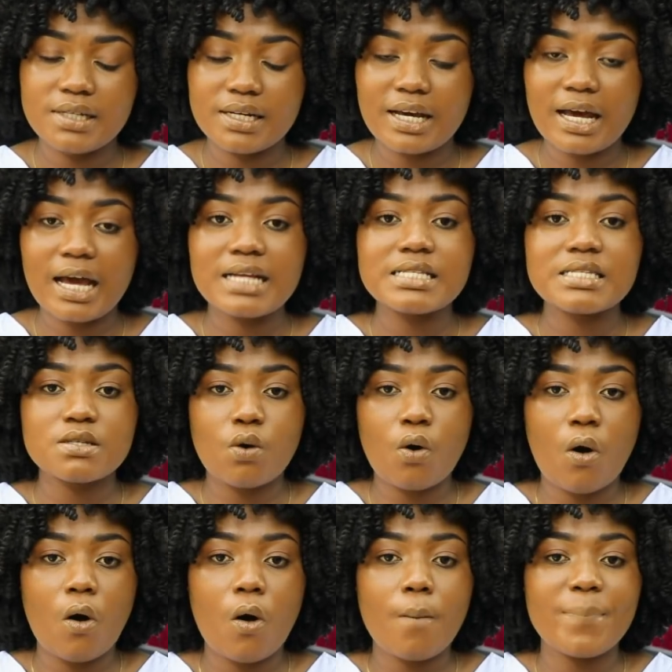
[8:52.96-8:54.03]
can't
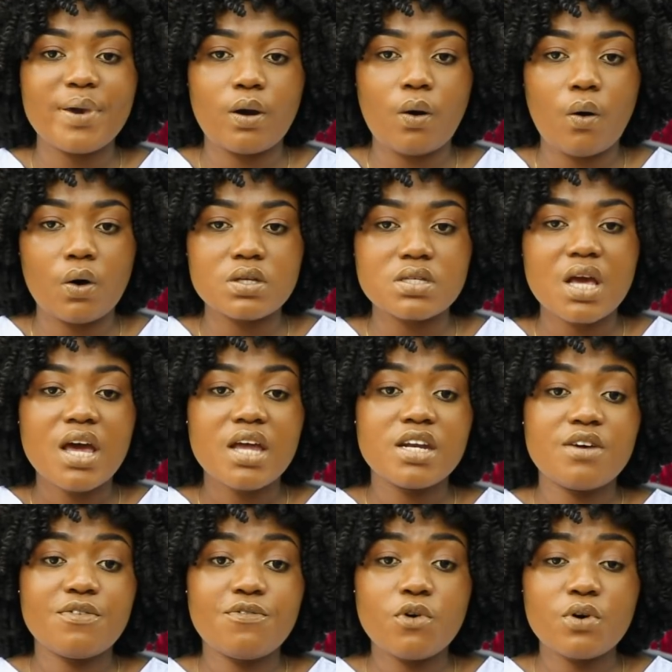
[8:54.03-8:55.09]
call because
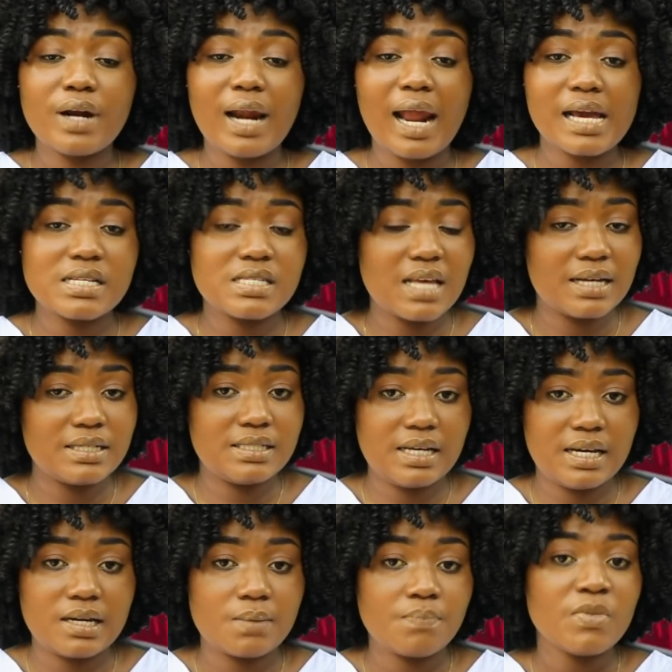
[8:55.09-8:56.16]
the phone lines are
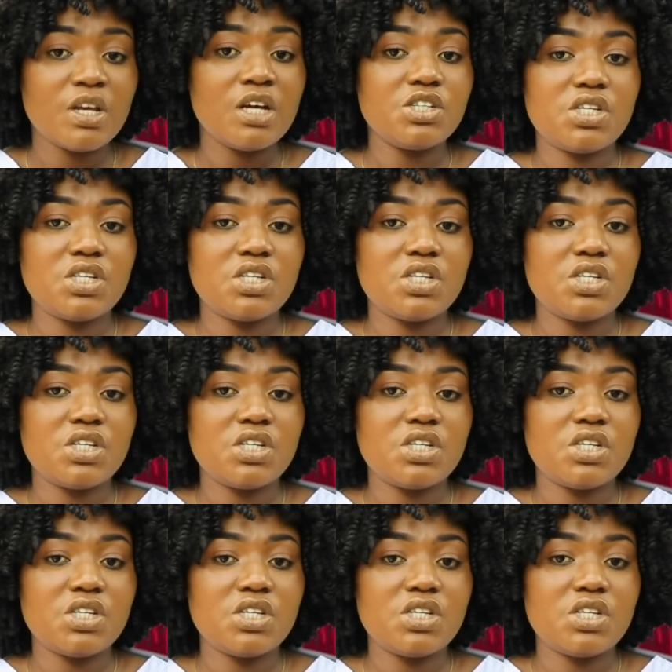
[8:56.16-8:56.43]
dead.